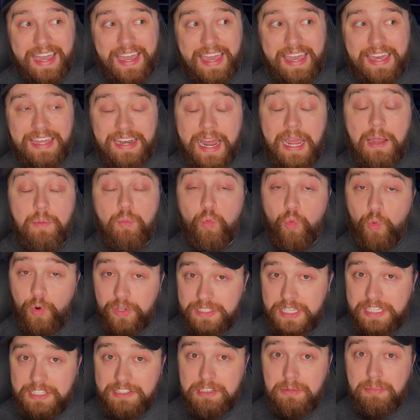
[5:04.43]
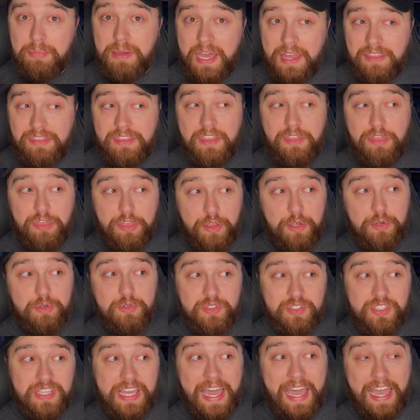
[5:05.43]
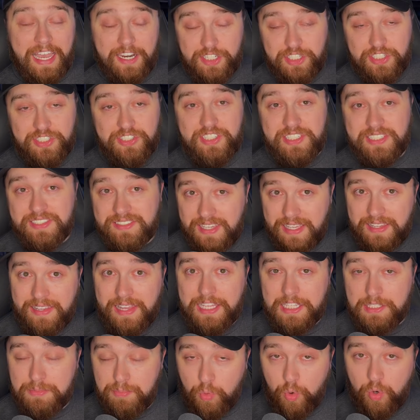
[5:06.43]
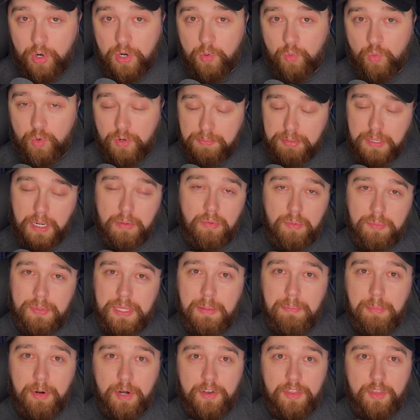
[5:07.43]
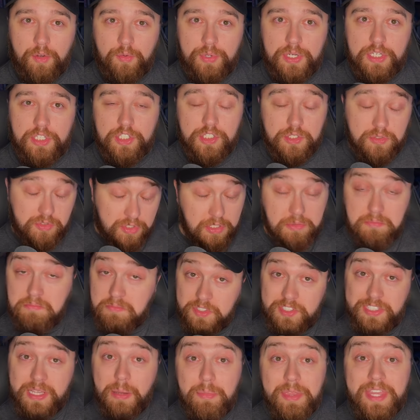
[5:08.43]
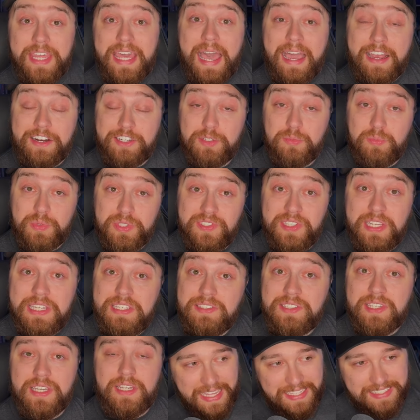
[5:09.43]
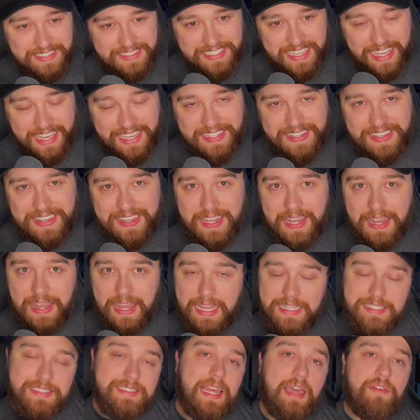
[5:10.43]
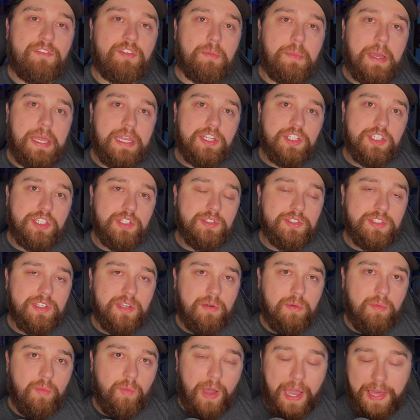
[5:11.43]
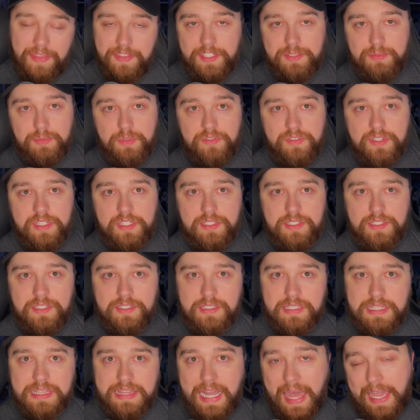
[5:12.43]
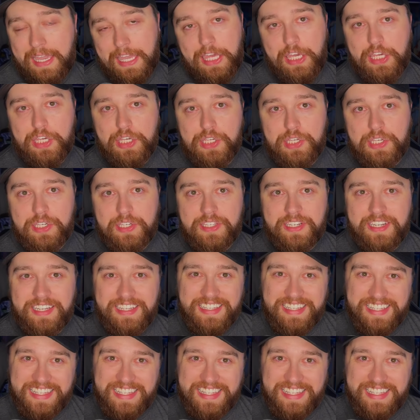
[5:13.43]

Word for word: And I'm willing to bet that those action scenes I liked more were probably a part of the reshoot. So some of the action was decent. That said, let's dive into my issues on why this movie's not good.